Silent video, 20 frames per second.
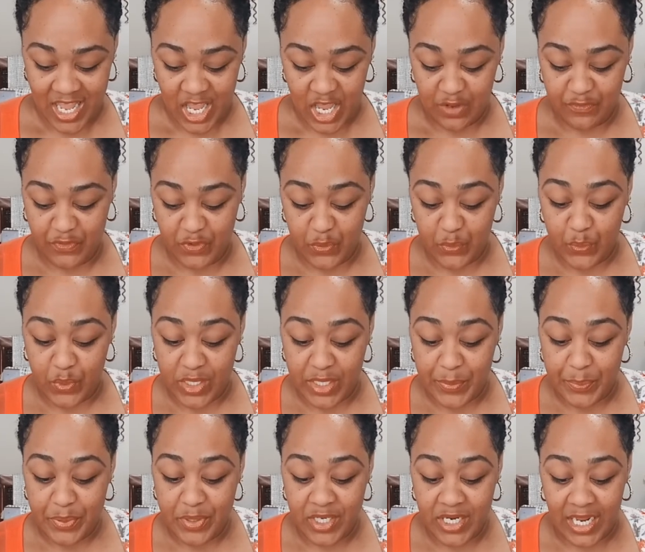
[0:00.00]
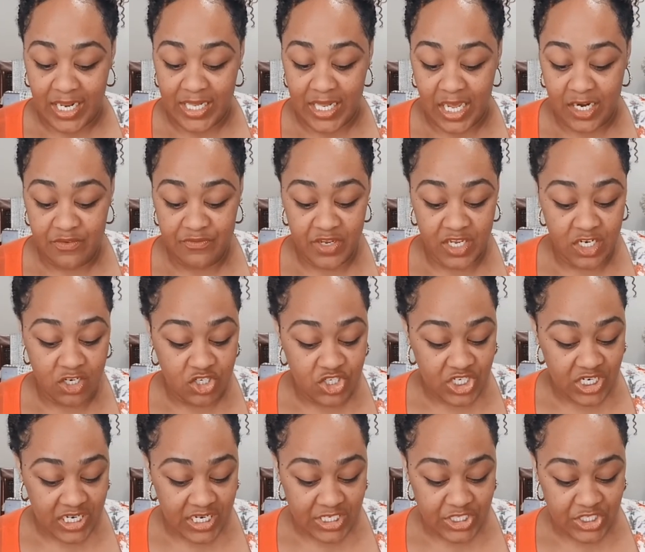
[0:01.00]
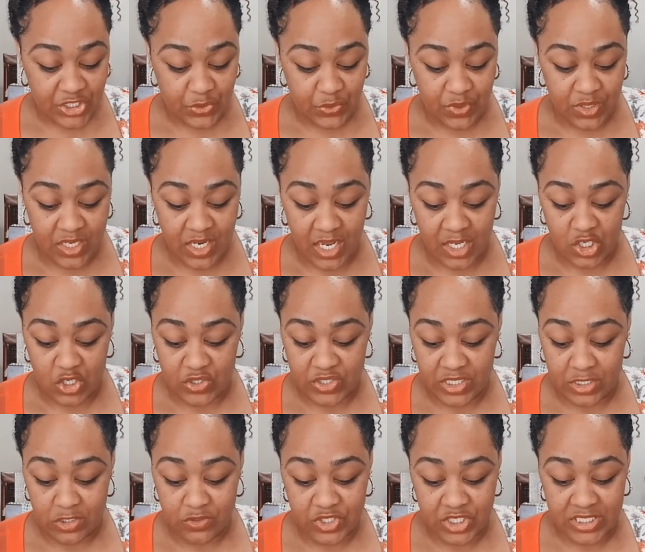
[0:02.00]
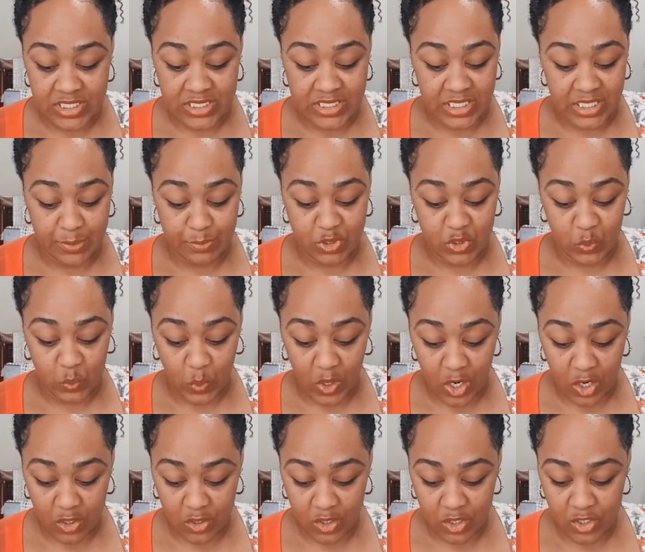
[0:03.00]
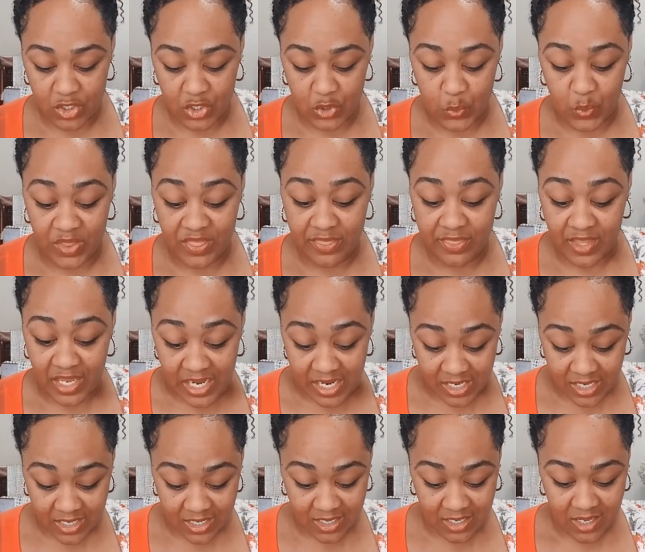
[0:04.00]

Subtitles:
If you really put a lot of energy into it and your solution seemed to work, you would think